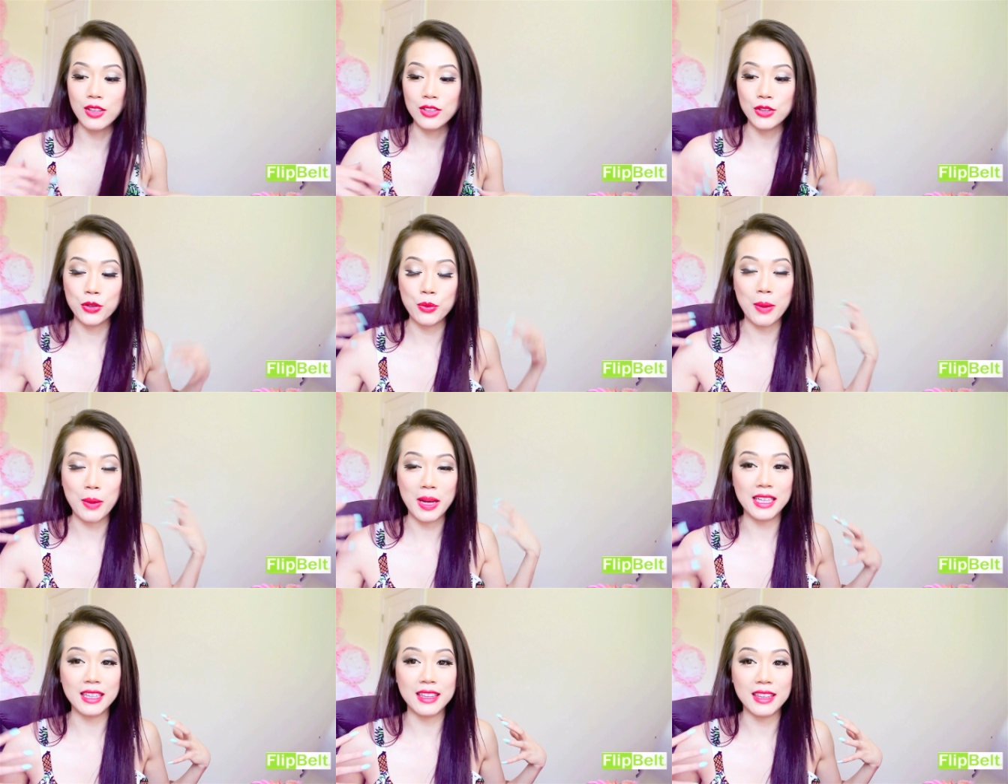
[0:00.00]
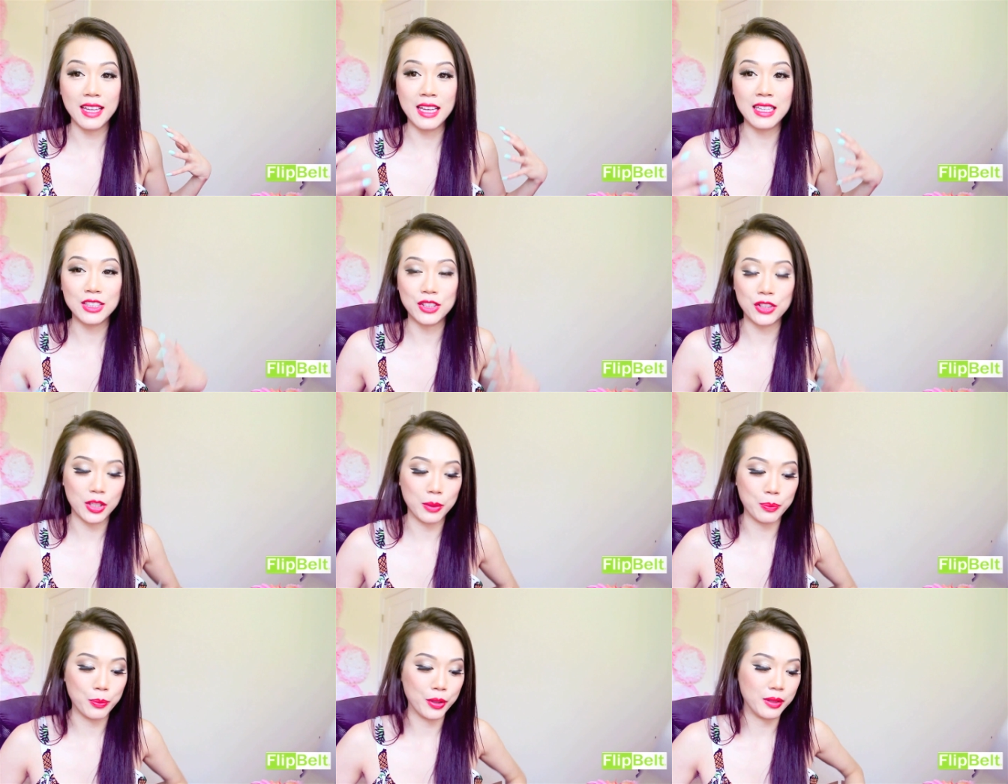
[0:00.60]
too many things.
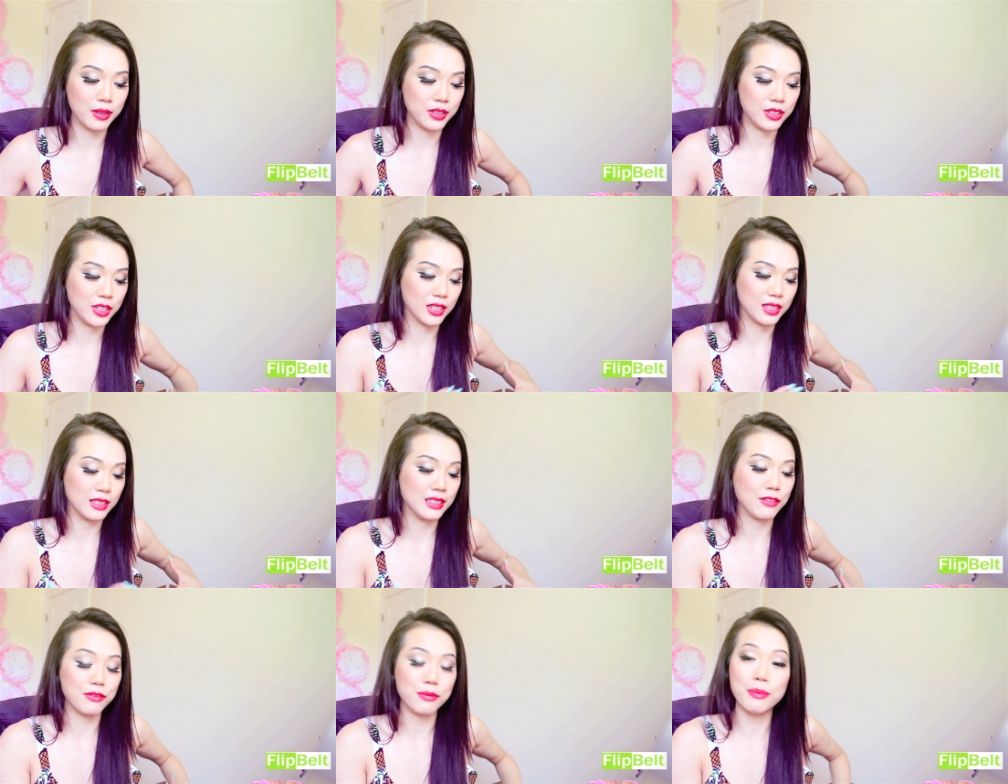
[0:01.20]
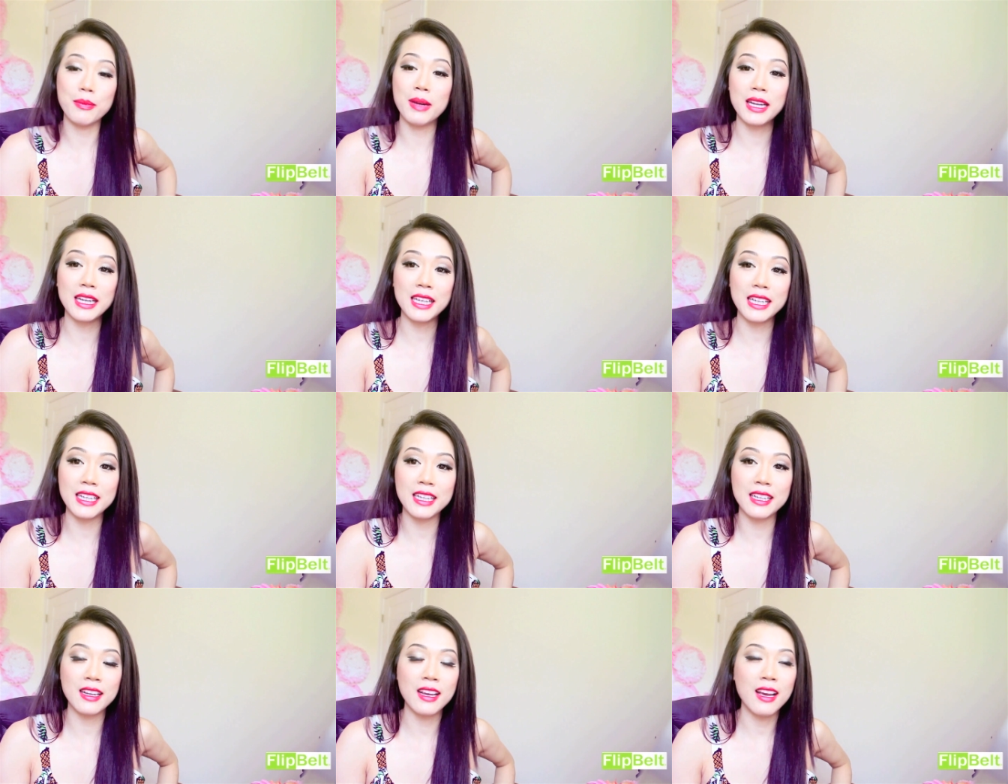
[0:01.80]
You can put just enough
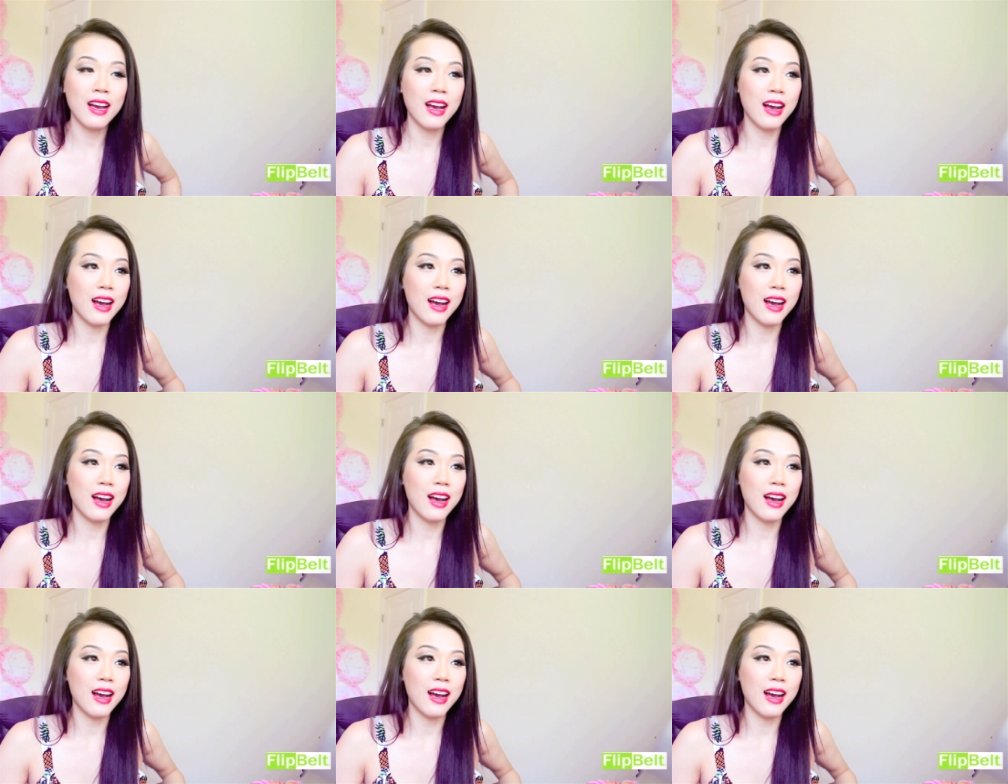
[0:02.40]
money,